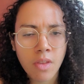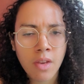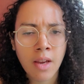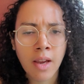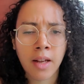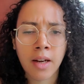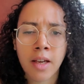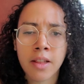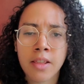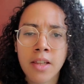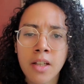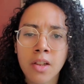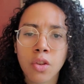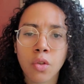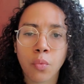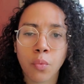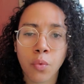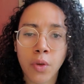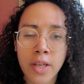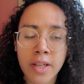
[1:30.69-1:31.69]
And I think the
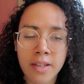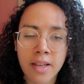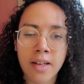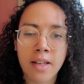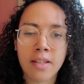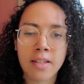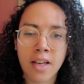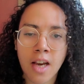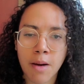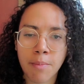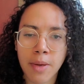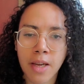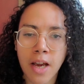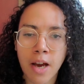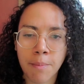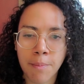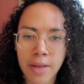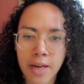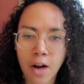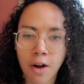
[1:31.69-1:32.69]
reason it's coming
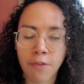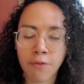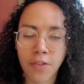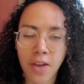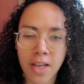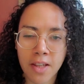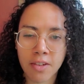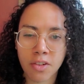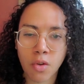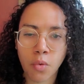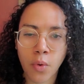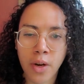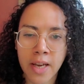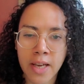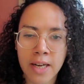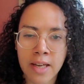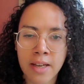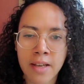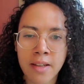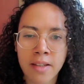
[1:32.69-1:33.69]
up in our face the way
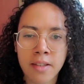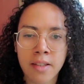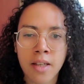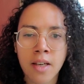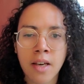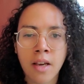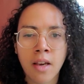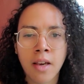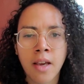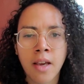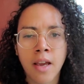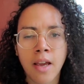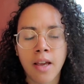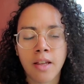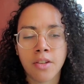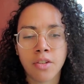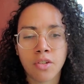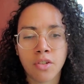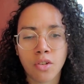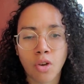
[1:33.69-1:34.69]
it is,
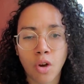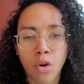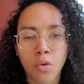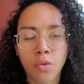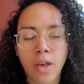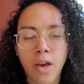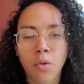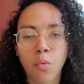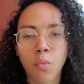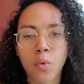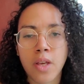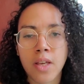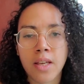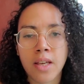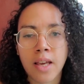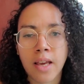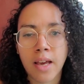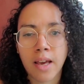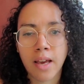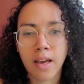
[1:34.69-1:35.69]
it's so that we
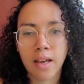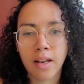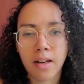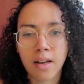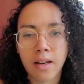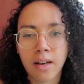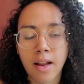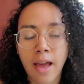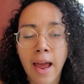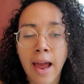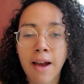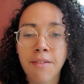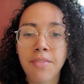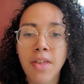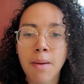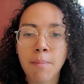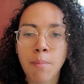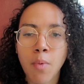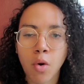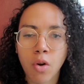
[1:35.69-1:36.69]
can have
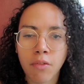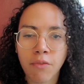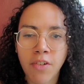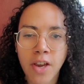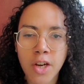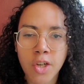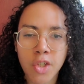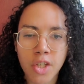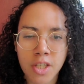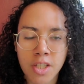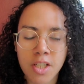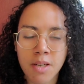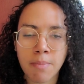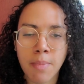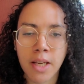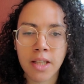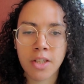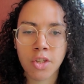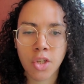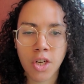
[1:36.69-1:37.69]
that motivation to
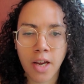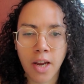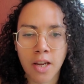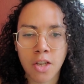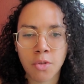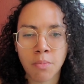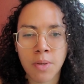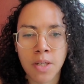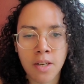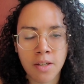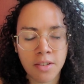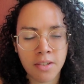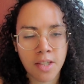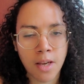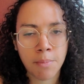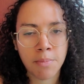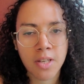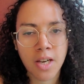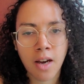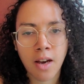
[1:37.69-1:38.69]
make the change, because
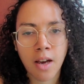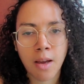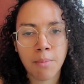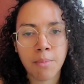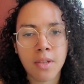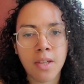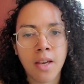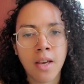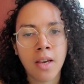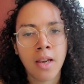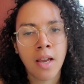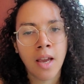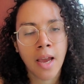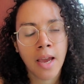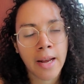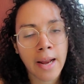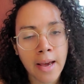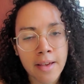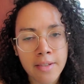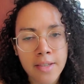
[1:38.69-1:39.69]
sometimes
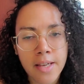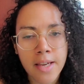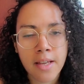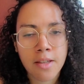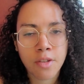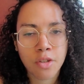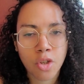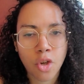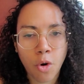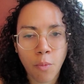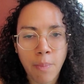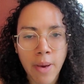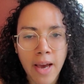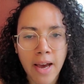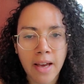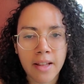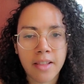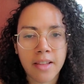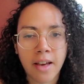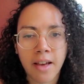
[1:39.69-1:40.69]
it has to get so
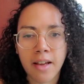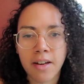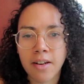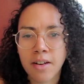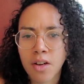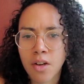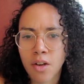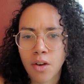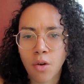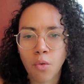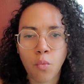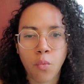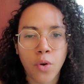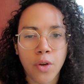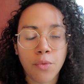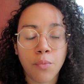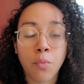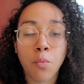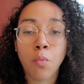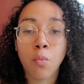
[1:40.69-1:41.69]
bad that
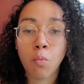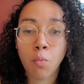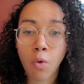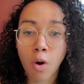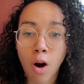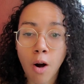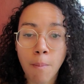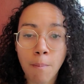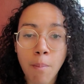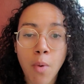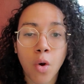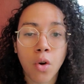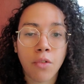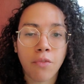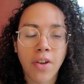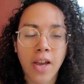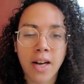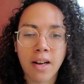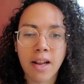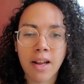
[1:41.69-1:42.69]
we are
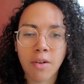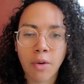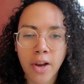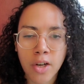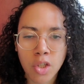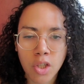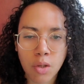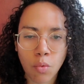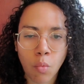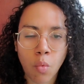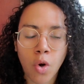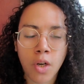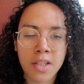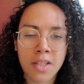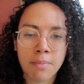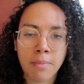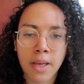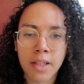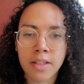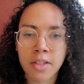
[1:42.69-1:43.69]
motivated and actually want
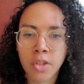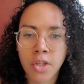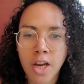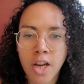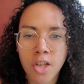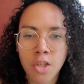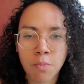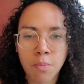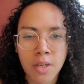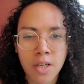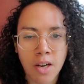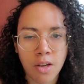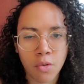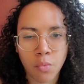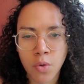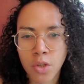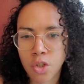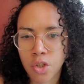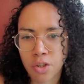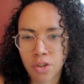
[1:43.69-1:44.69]
to make the change, because
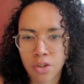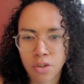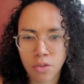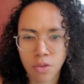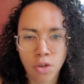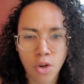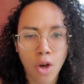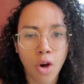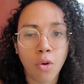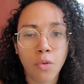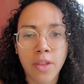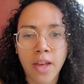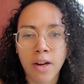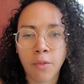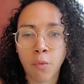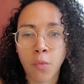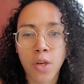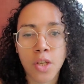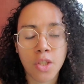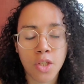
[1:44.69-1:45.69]
we just know that
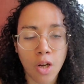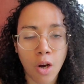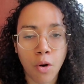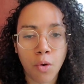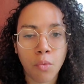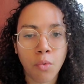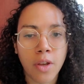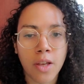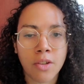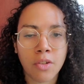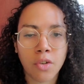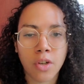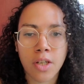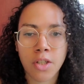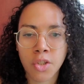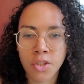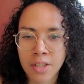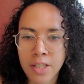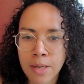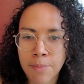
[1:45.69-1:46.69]
if we don't, it's going to
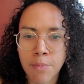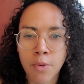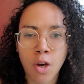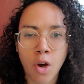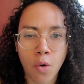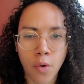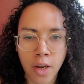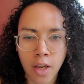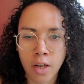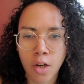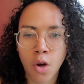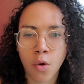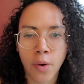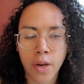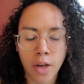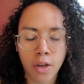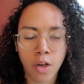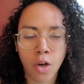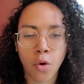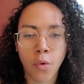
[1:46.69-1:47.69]
just keep going and
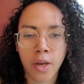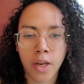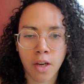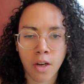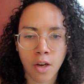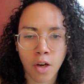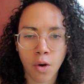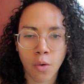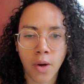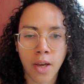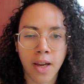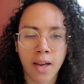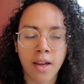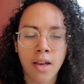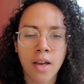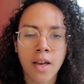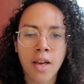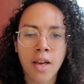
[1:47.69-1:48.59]
going and going and going.